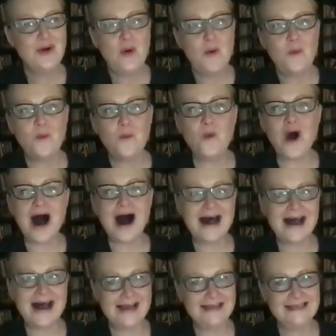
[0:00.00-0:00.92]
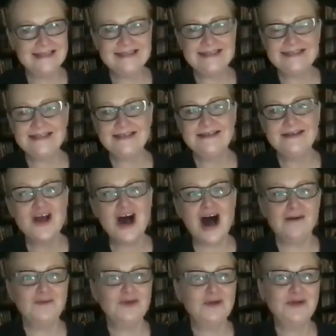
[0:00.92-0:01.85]
wise
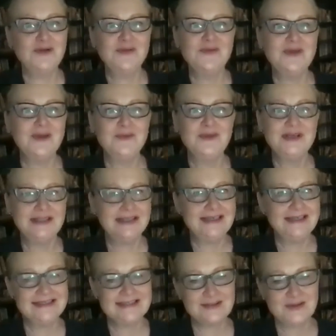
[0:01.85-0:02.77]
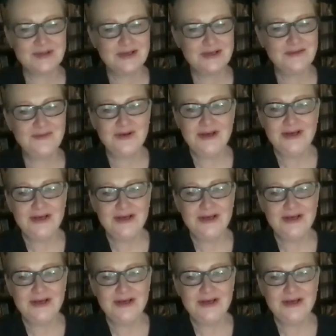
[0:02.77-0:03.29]
novel that really sort of,